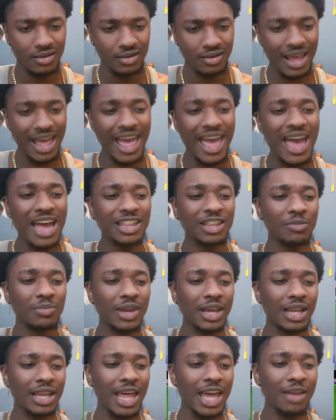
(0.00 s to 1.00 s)
That had to
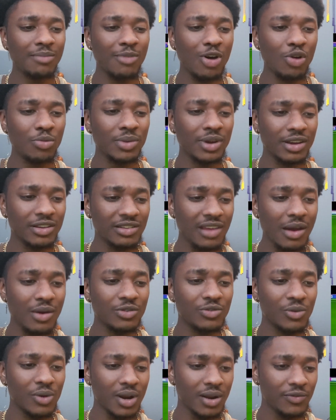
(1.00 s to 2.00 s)
be a late moment because they
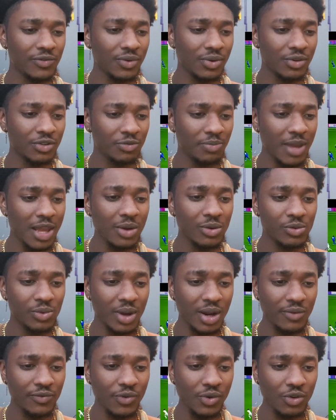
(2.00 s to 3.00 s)
was running full speed. He was
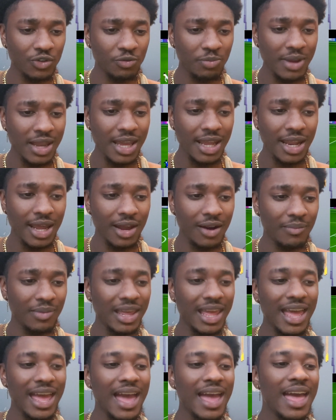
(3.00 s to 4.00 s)
running full speed at him.
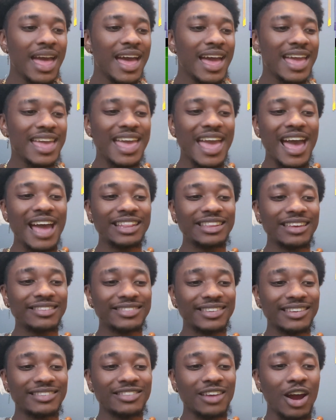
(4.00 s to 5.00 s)
He had that
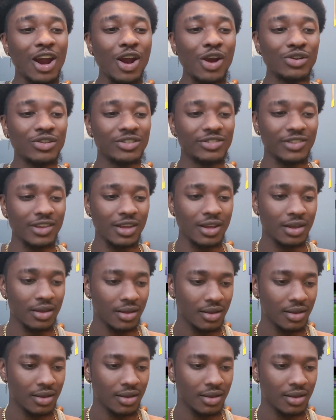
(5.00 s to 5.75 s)
sense of urgency.